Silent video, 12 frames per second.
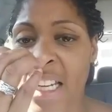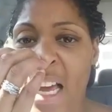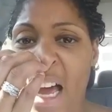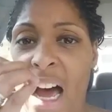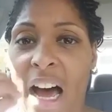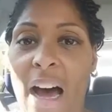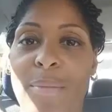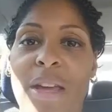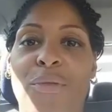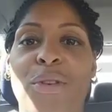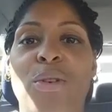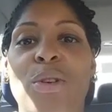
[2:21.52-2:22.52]

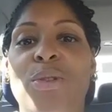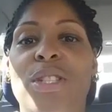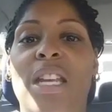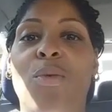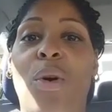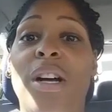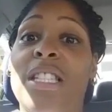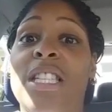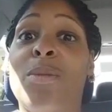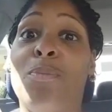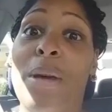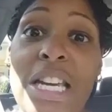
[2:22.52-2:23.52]
if you use anyone's
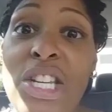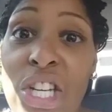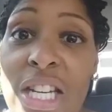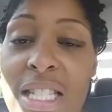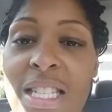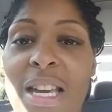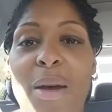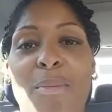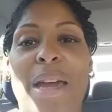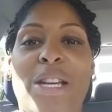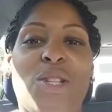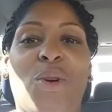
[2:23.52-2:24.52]
speeches,
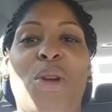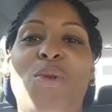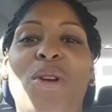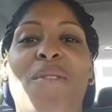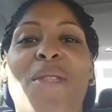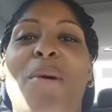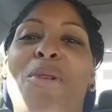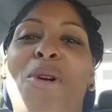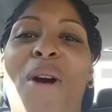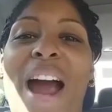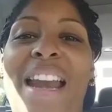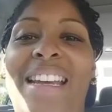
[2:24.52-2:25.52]
make sure you give them
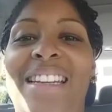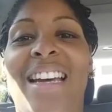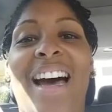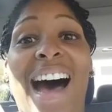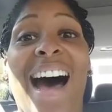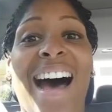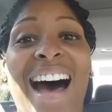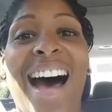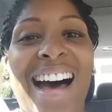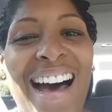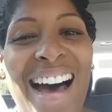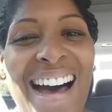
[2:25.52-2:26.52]
credit. Ha ha
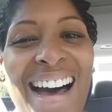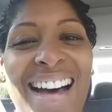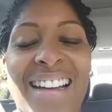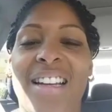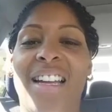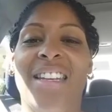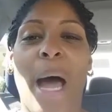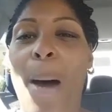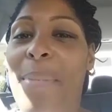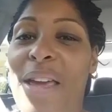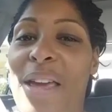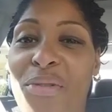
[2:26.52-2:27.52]
ha, not
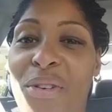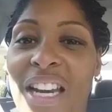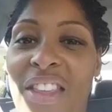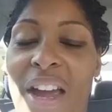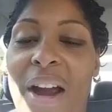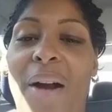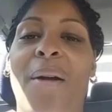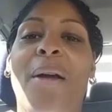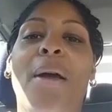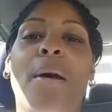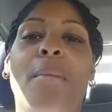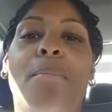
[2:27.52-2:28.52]
being funny there,
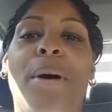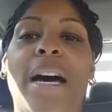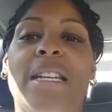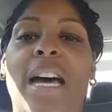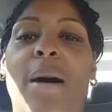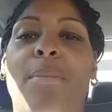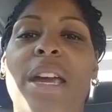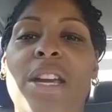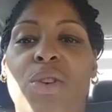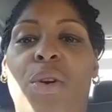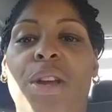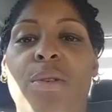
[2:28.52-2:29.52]
but make
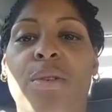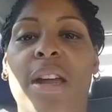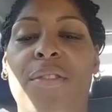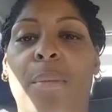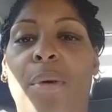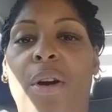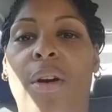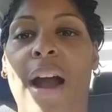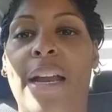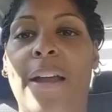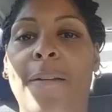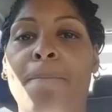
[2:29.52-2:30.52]
sure you give them credit.